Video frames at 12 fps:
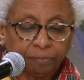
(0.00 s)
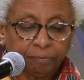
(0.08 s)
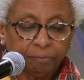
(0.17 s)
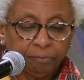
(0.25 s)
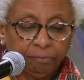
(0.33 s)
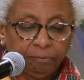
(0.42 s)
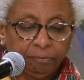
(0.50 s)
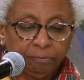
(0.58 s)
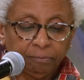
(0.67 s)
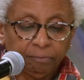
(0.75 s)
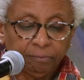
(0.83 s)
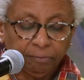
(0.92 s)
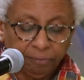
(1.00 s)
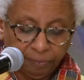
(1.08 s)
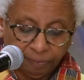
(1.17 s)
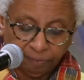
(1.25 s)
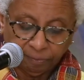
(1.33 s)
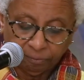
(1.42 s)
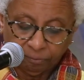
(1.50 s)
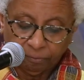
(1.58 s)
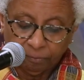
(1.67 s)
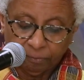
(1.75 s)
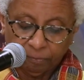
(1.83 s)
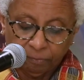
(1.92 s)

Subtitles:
Nobody speaks.